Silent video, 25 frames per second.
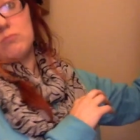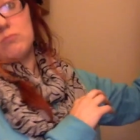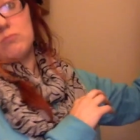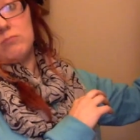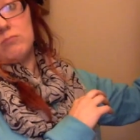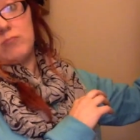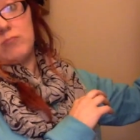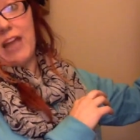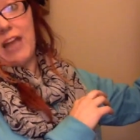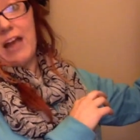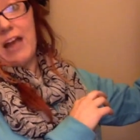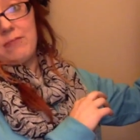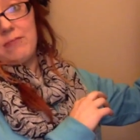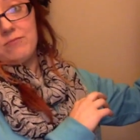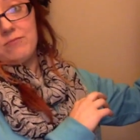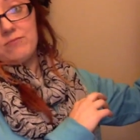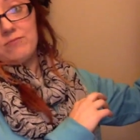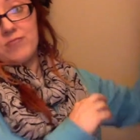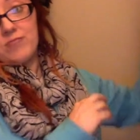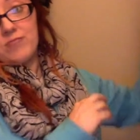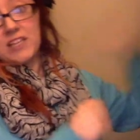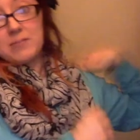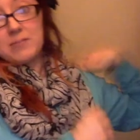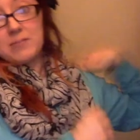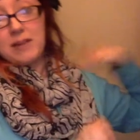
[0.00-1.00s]
yeah,
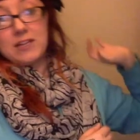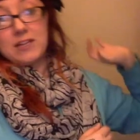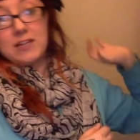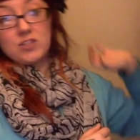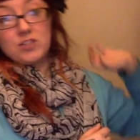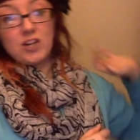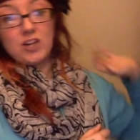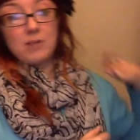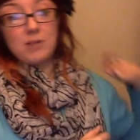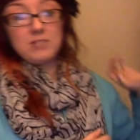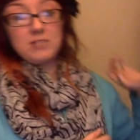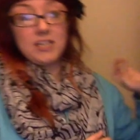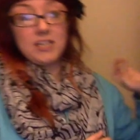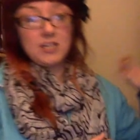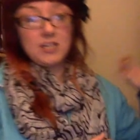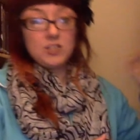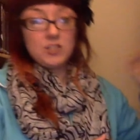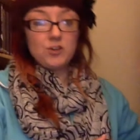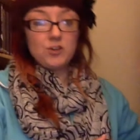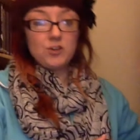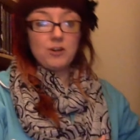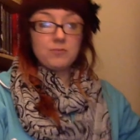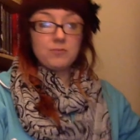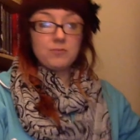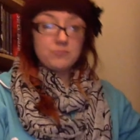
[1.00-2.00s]
that's my answer, and I'm sticking
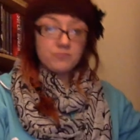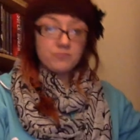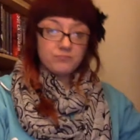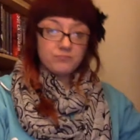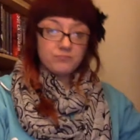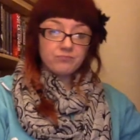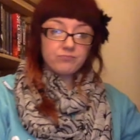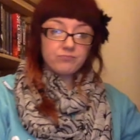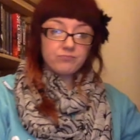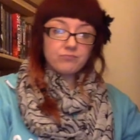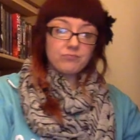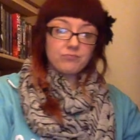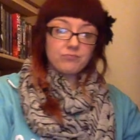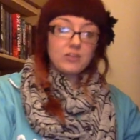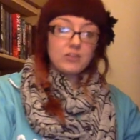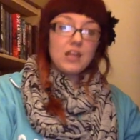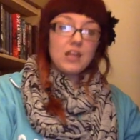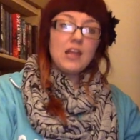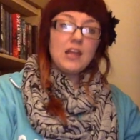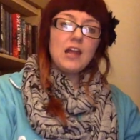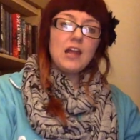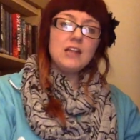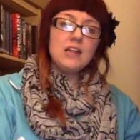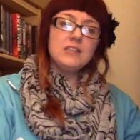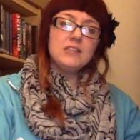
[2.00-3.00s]
to it.
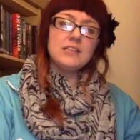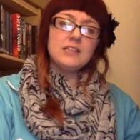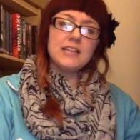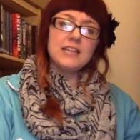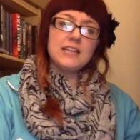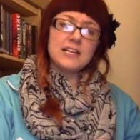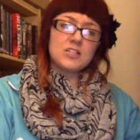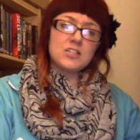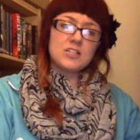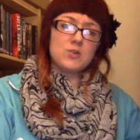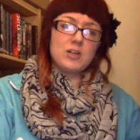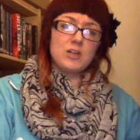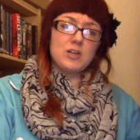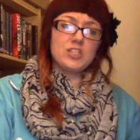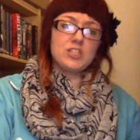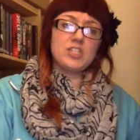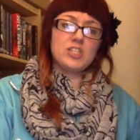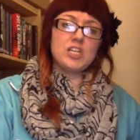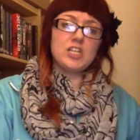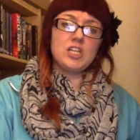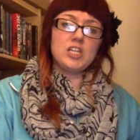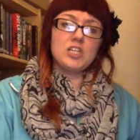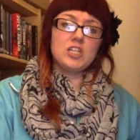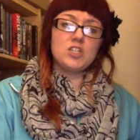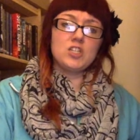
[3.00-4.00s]
The next
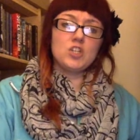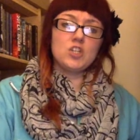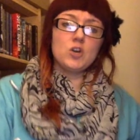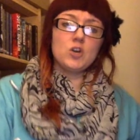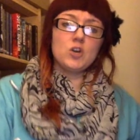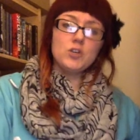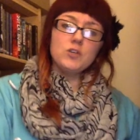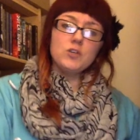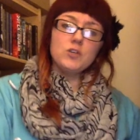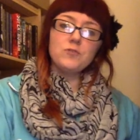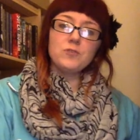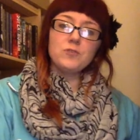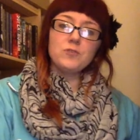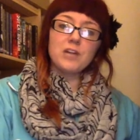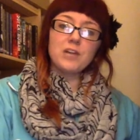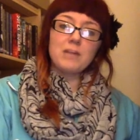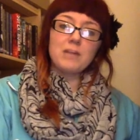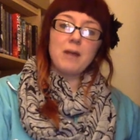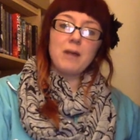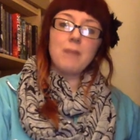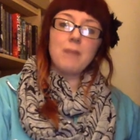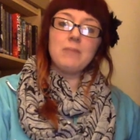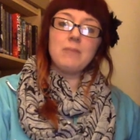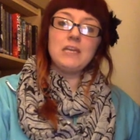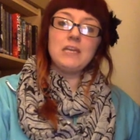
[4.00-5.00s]
question, Don't You Forget
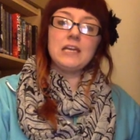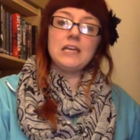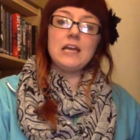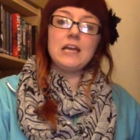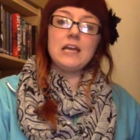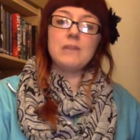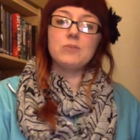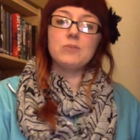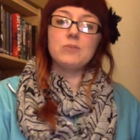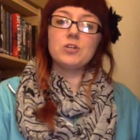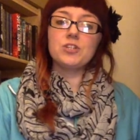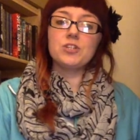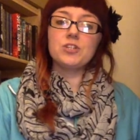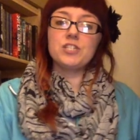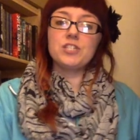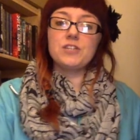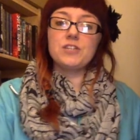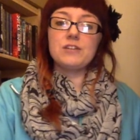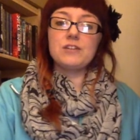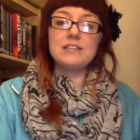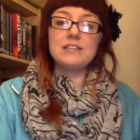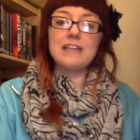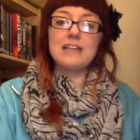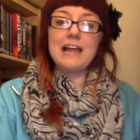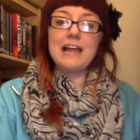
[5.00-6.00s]
About Me, a book or
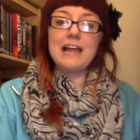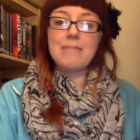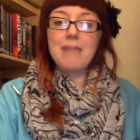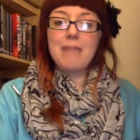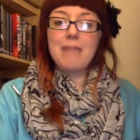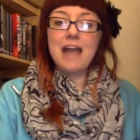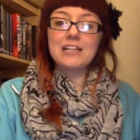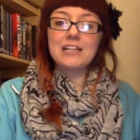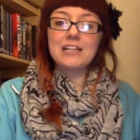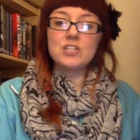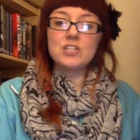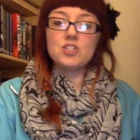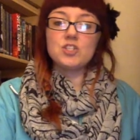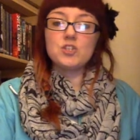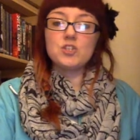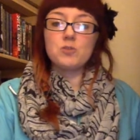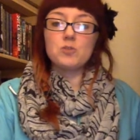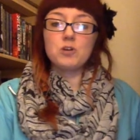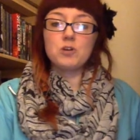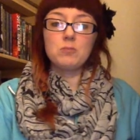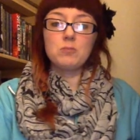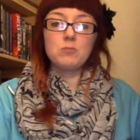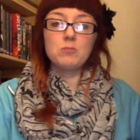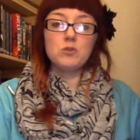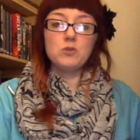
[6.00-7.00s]
series that impacted you
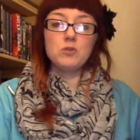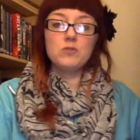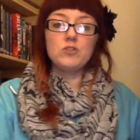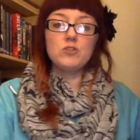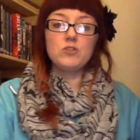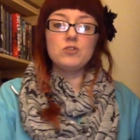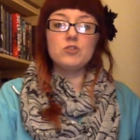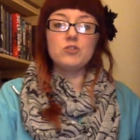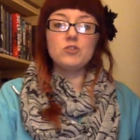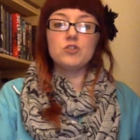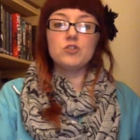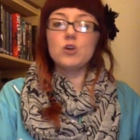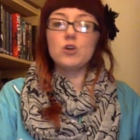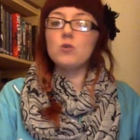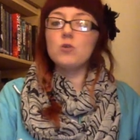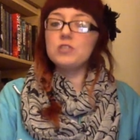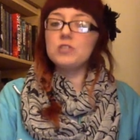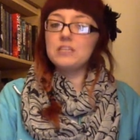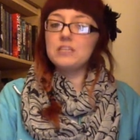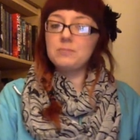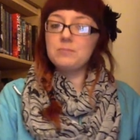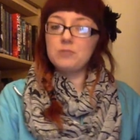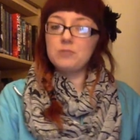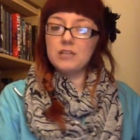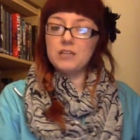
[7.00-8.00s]
or moved you so
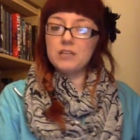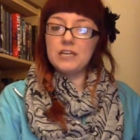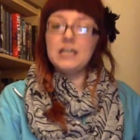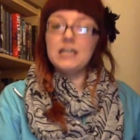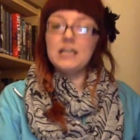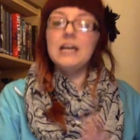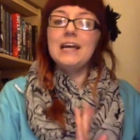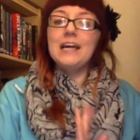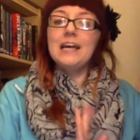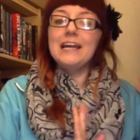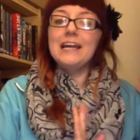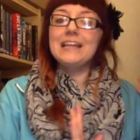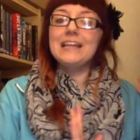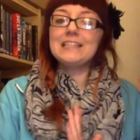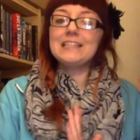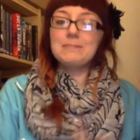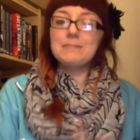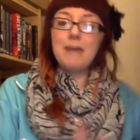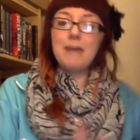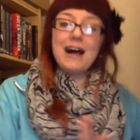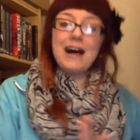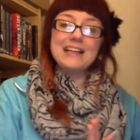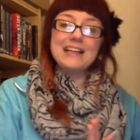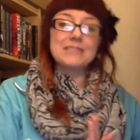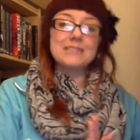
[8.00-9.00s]
deeply it's
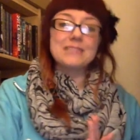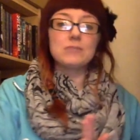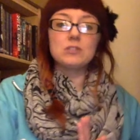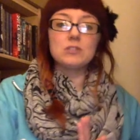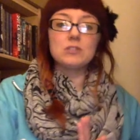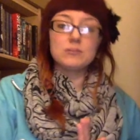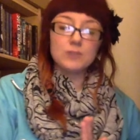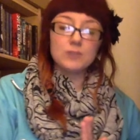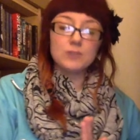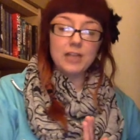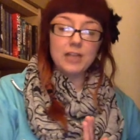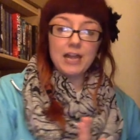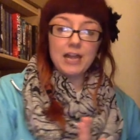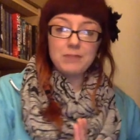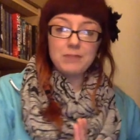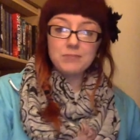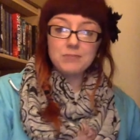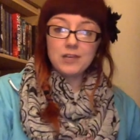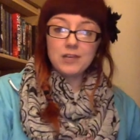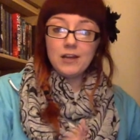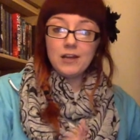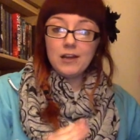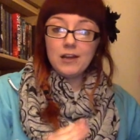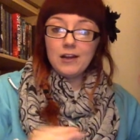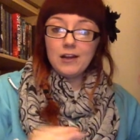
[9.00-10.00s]
impossible to forget.
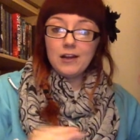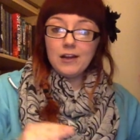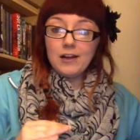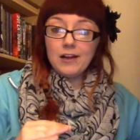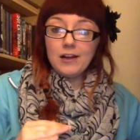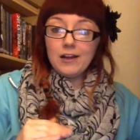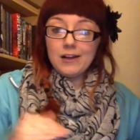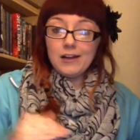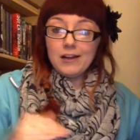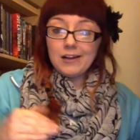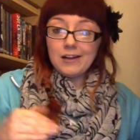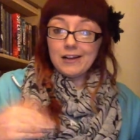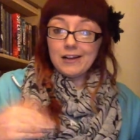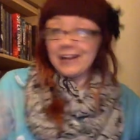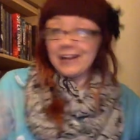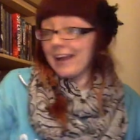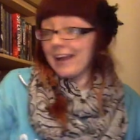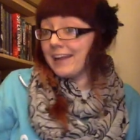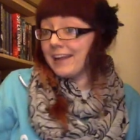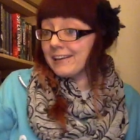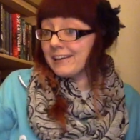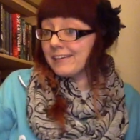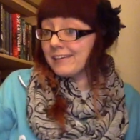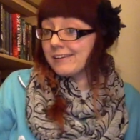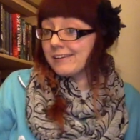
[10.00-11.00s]

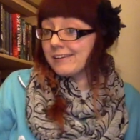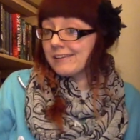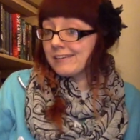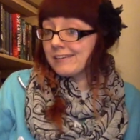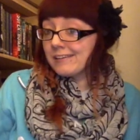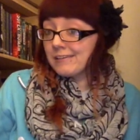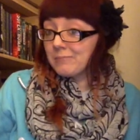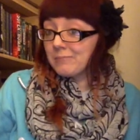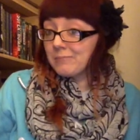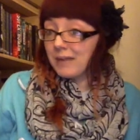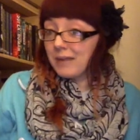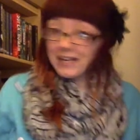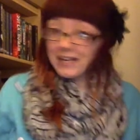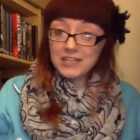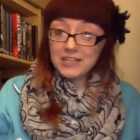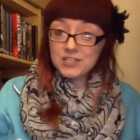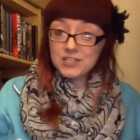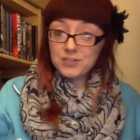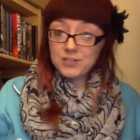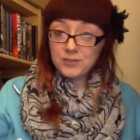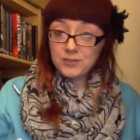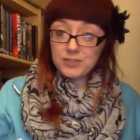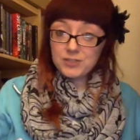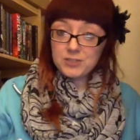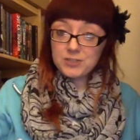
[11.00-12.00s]
Again, My
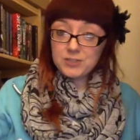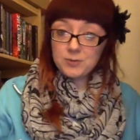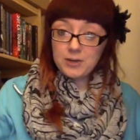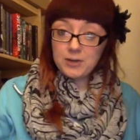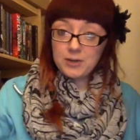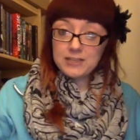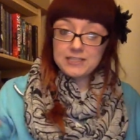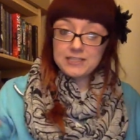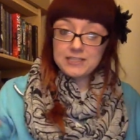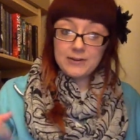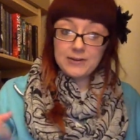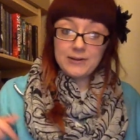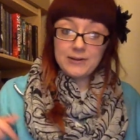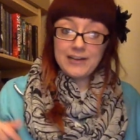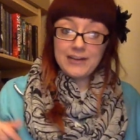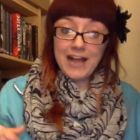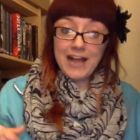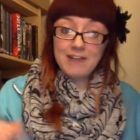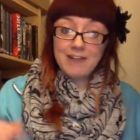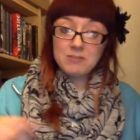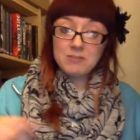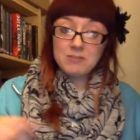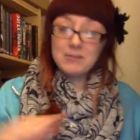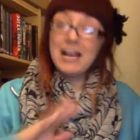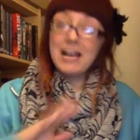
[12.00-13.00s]
answer for this one is going to
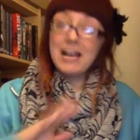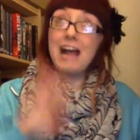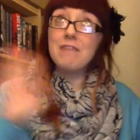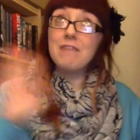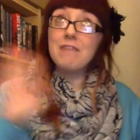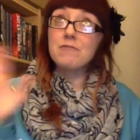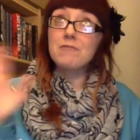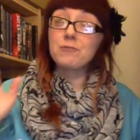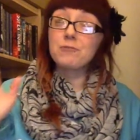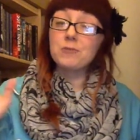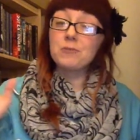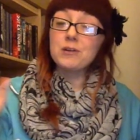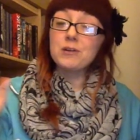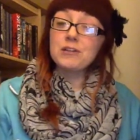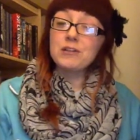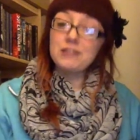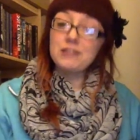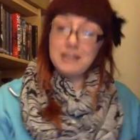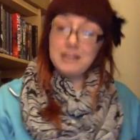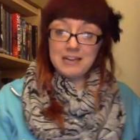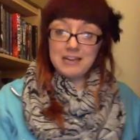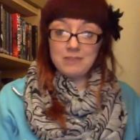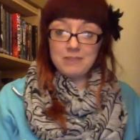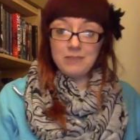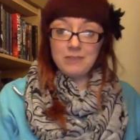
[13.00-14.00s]
have to be
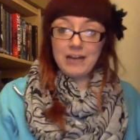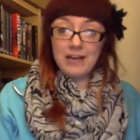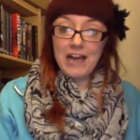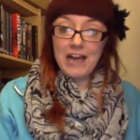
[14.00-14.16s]
everything by